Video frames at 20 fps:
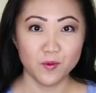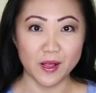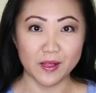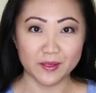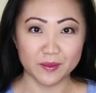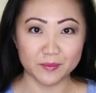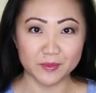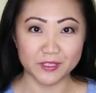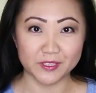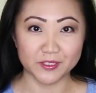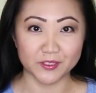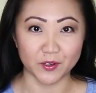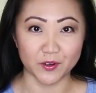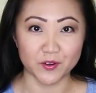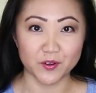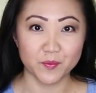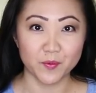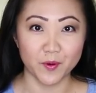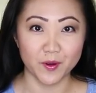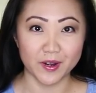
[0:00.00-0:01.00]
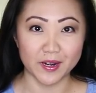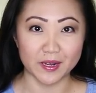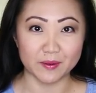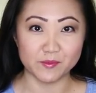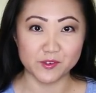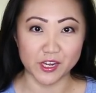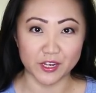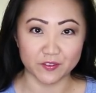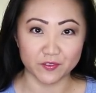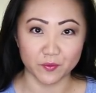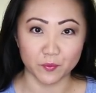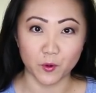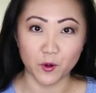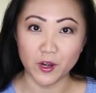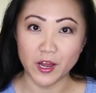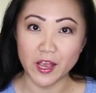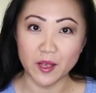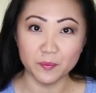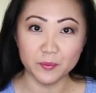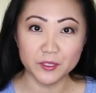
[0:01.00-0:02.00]
Welcome to the Sewing Report. I'm Jennifer
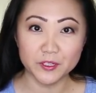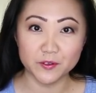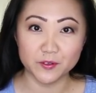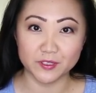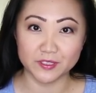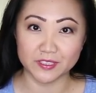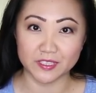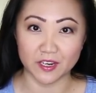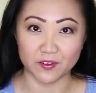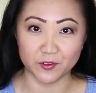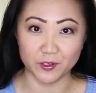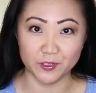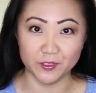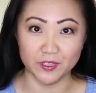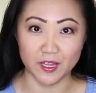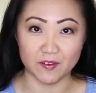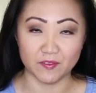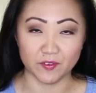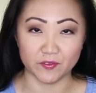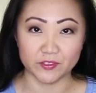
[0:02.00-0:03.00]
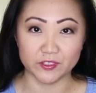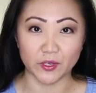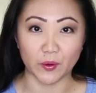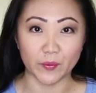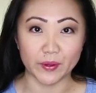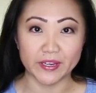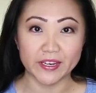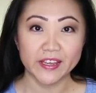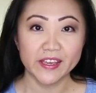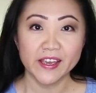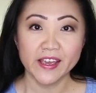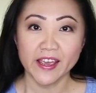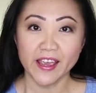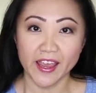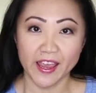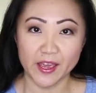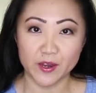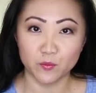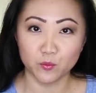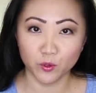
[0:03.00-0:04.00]
Moore, helping you discover your love of sewing,
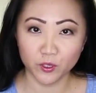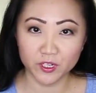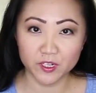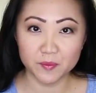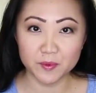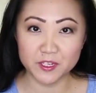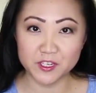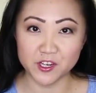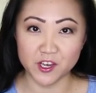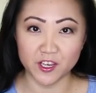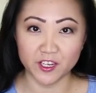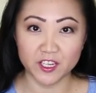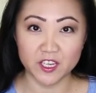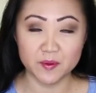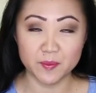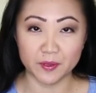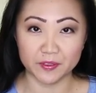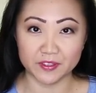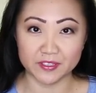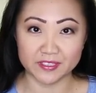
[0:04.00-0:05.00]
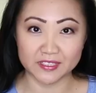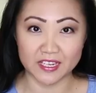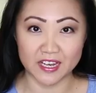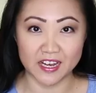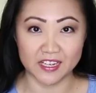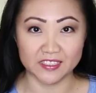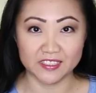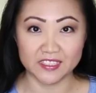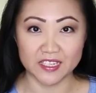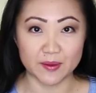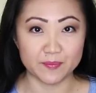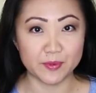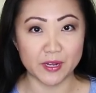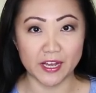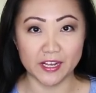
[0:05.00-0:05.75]
and we're going to be talking about this concept.